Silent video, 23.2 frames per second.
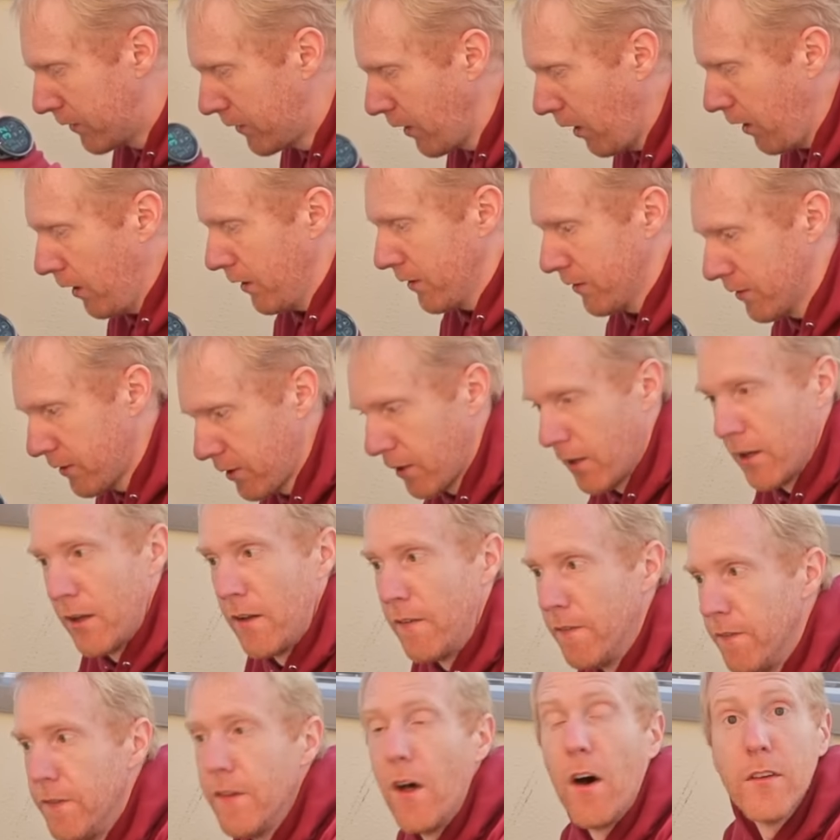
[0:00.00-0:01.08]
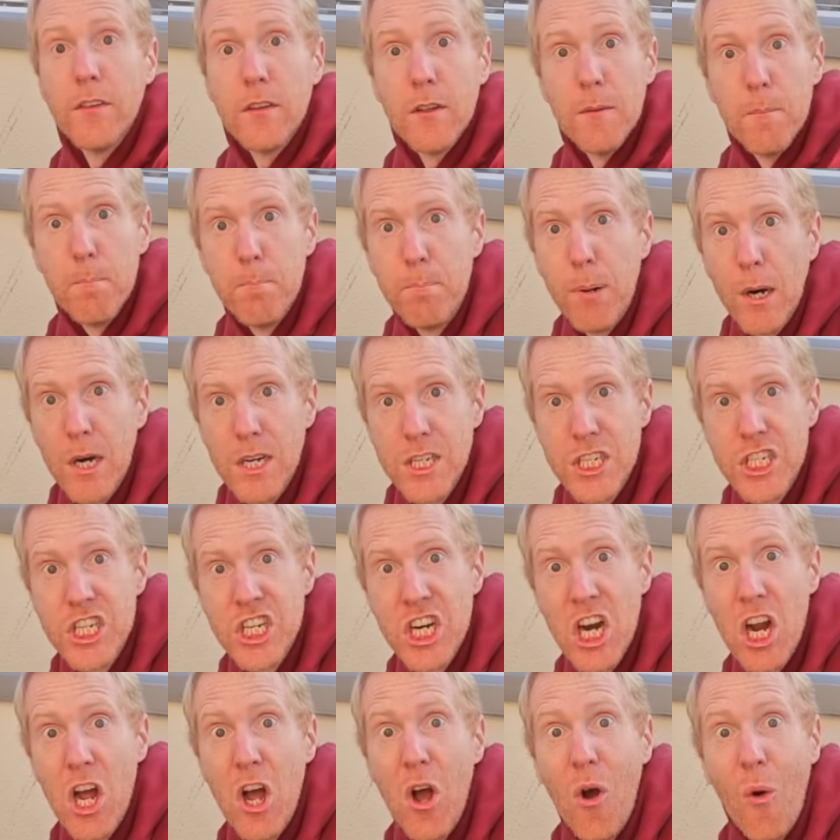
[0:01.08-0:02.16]
does not
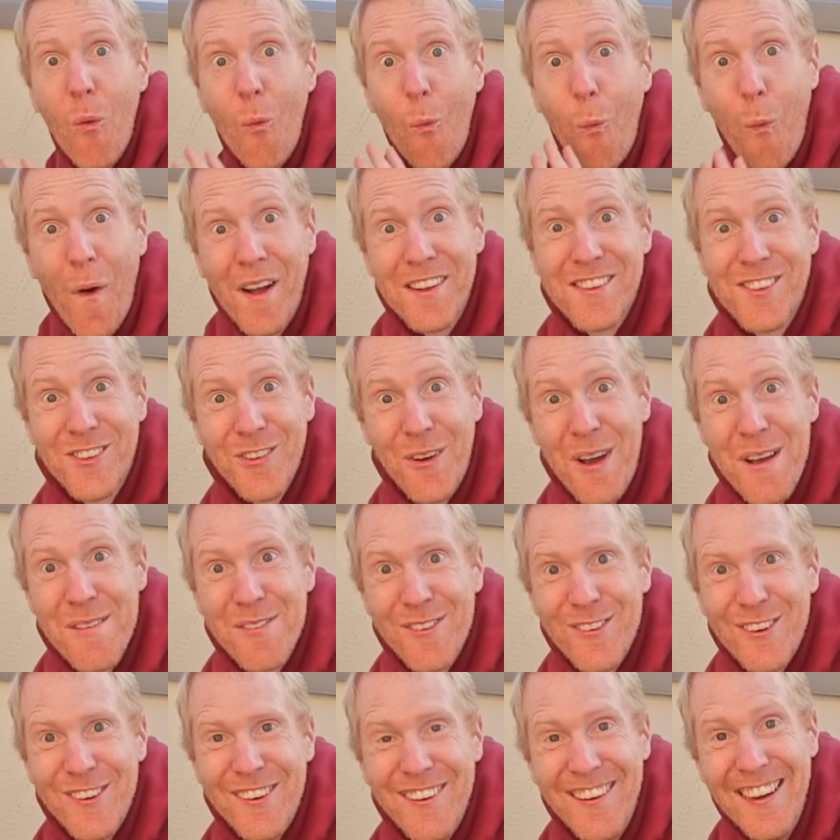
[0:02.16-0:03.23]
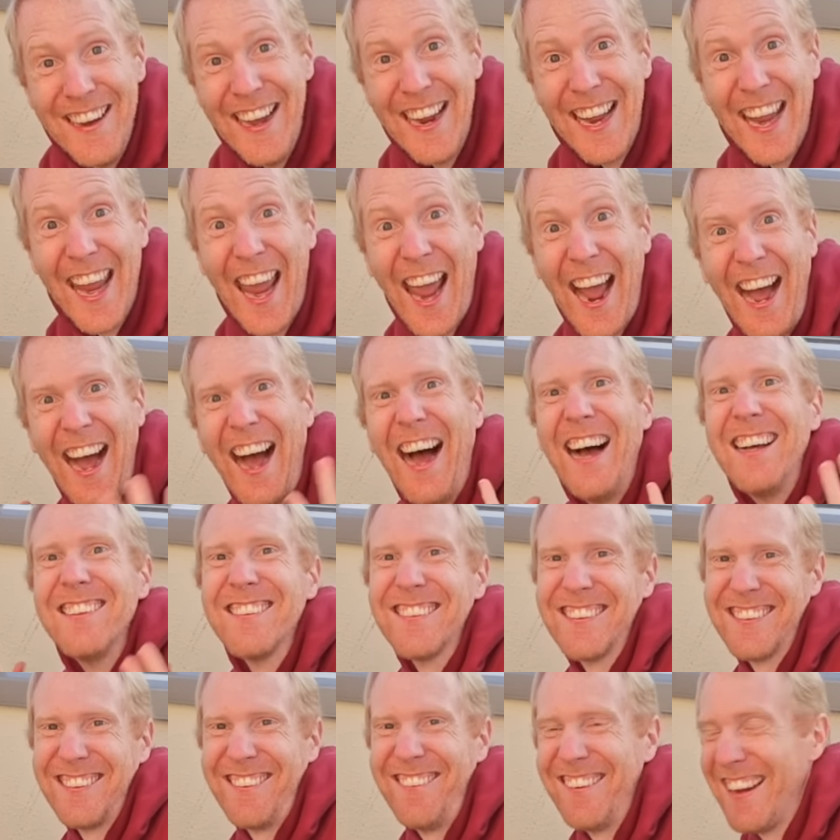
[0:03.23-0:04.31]
budge whatsoever. Yeah,
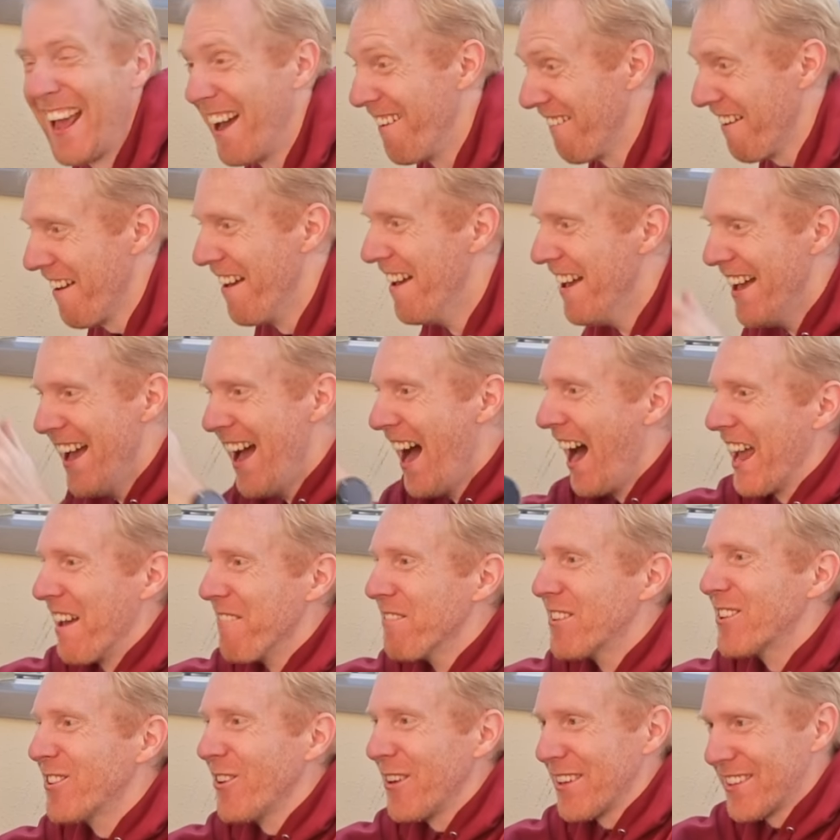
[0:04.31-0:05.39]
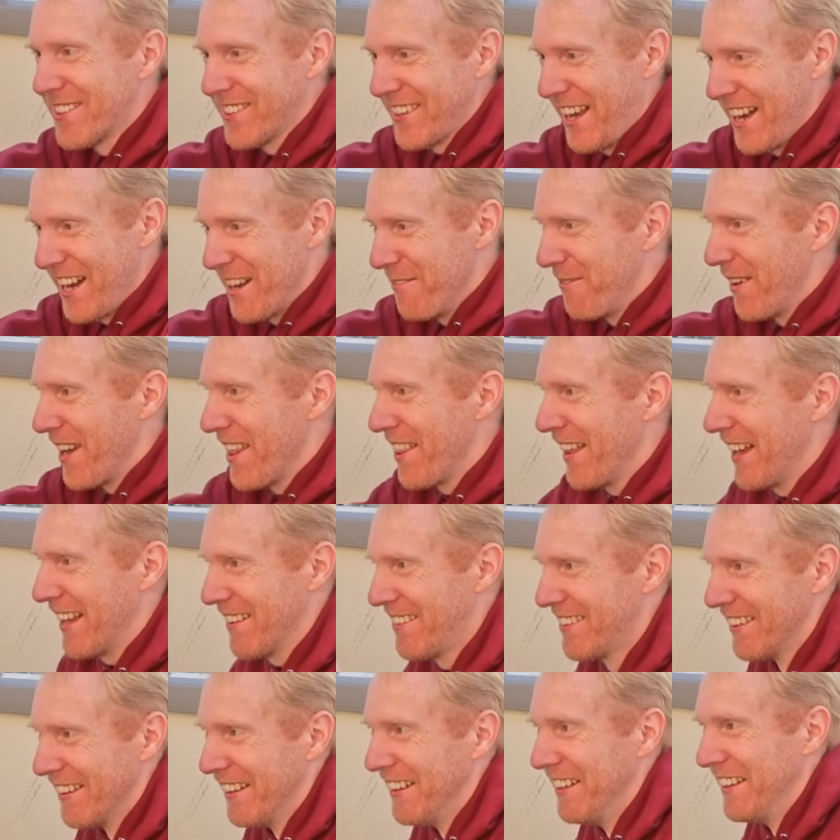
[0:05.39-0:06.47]
sorry, I am so excited by
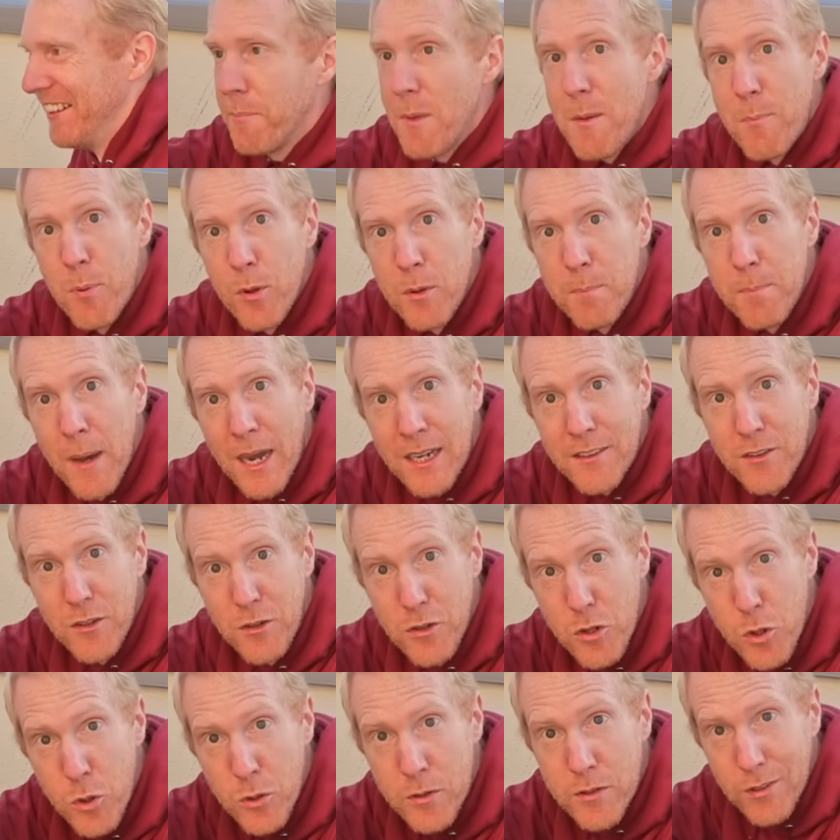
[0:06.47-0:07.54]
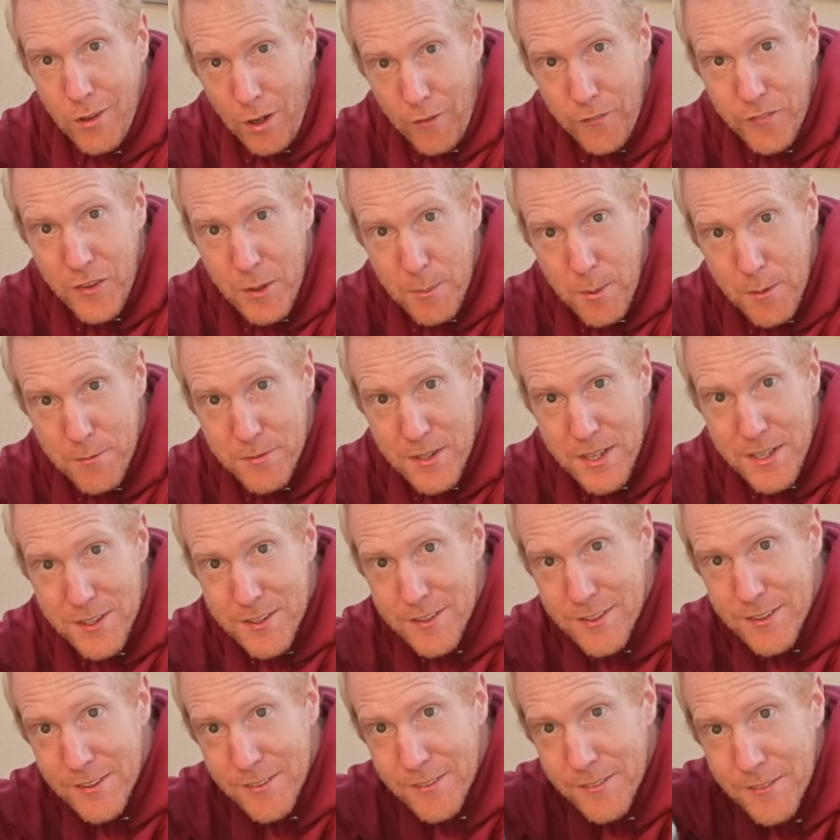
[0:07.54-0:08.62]
that. Let me put back the newt on top of
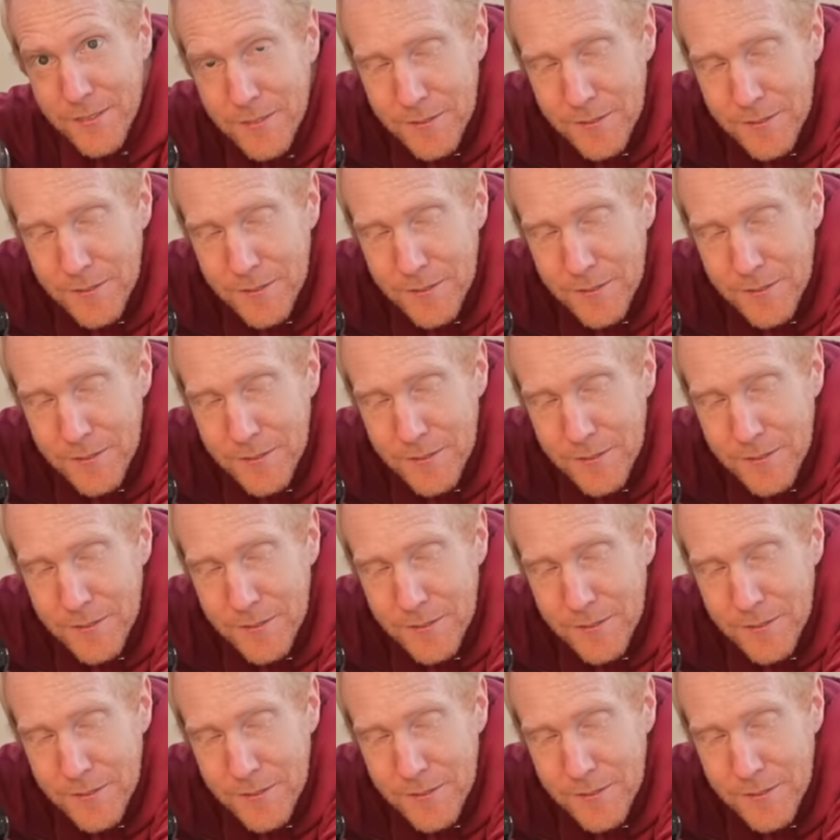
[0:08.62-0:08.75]
this.